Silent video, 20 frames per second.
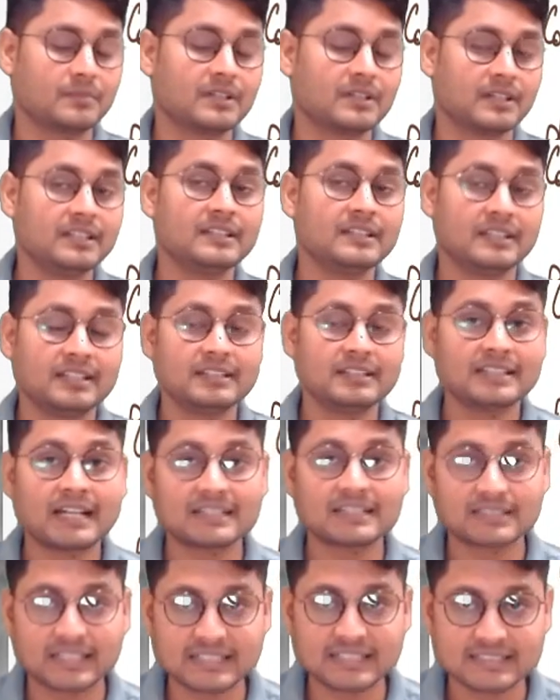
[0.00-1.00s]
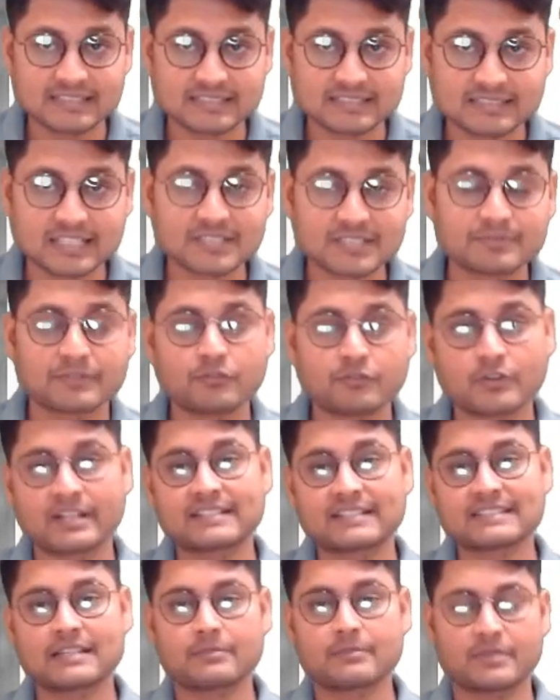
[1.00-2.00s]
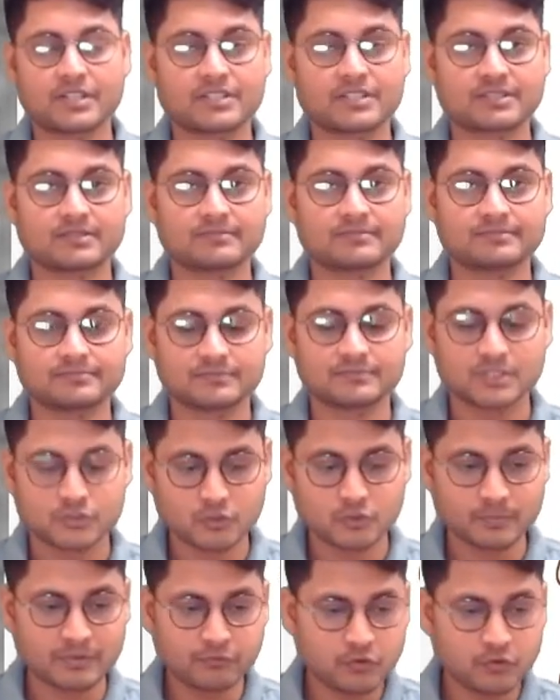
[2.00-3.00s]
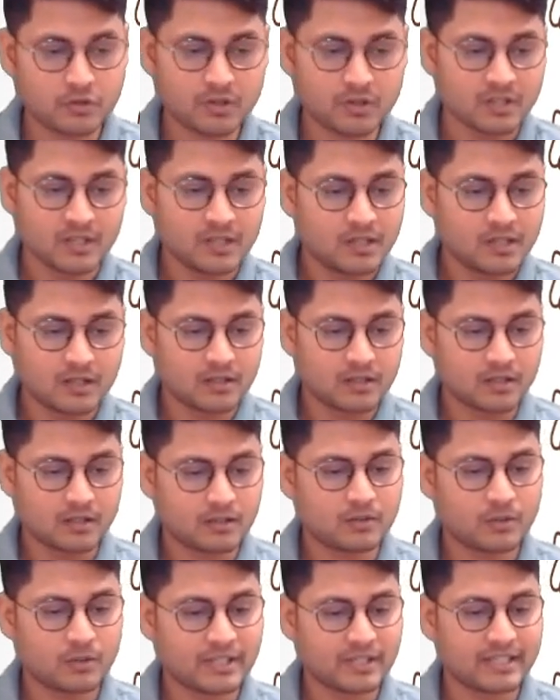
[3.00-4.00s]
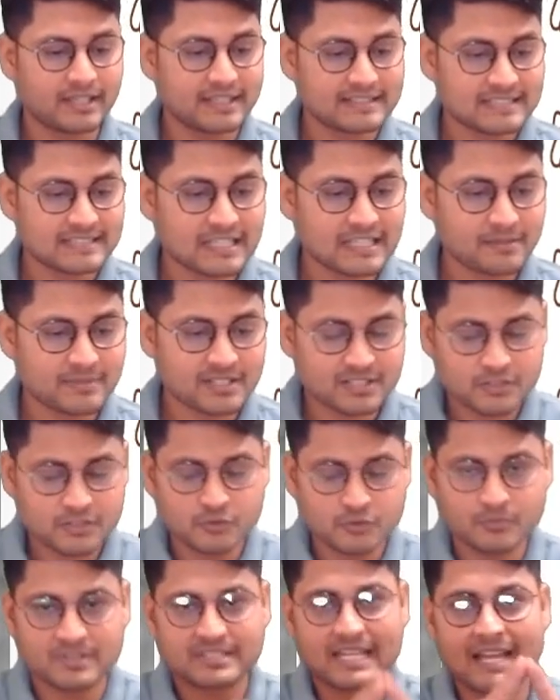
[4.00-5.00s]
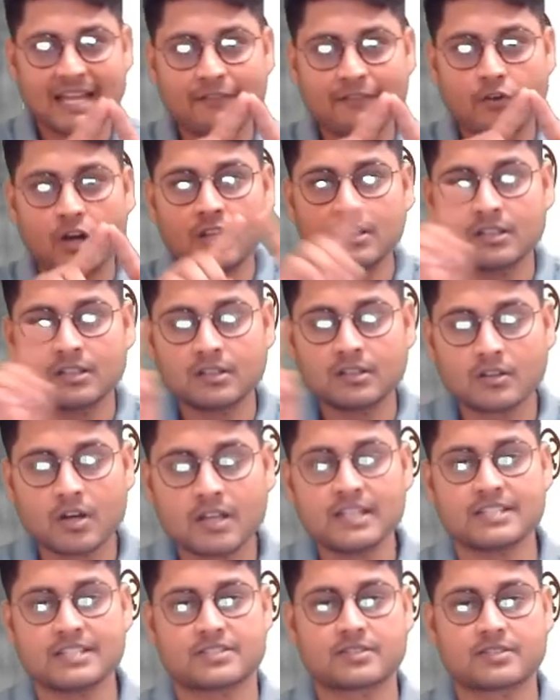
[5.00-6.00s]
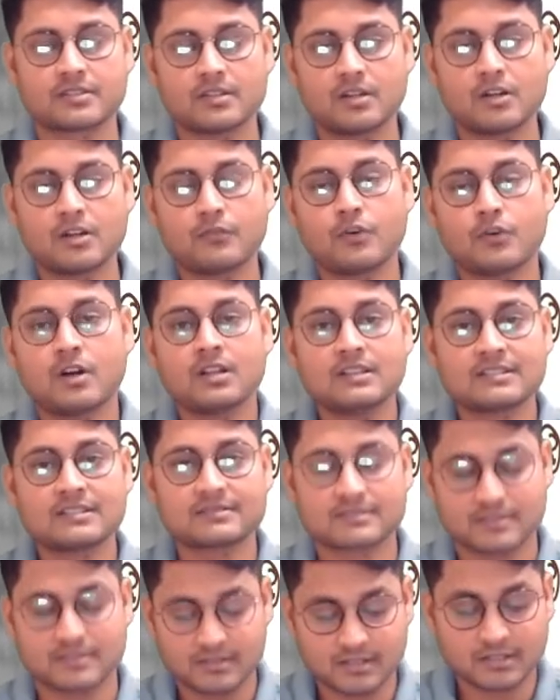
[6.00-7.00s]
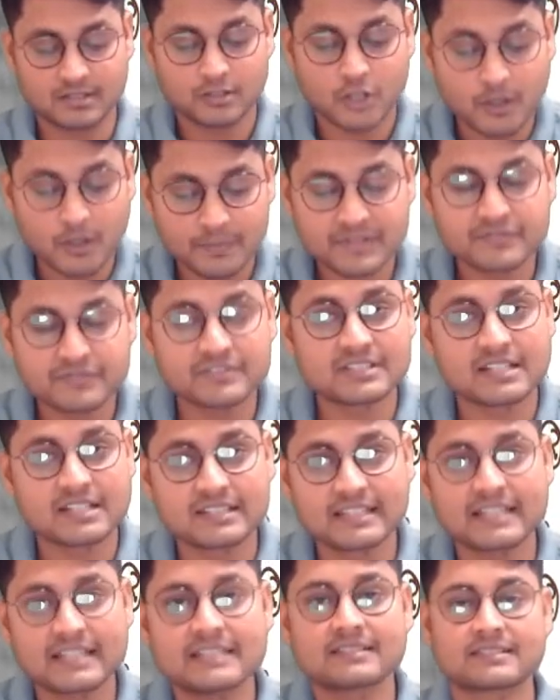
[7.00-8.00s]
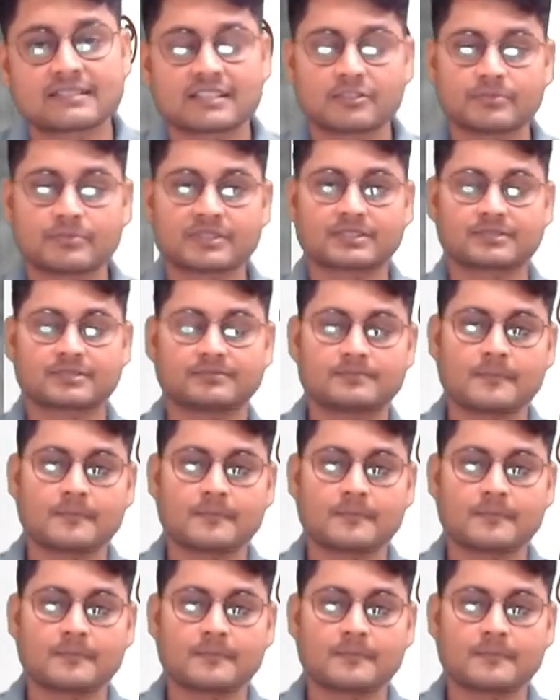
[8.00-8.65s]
in that 36 hours before examination. So before okay, examination, you must have all the knowledge of all the topics which are there in the syllabus.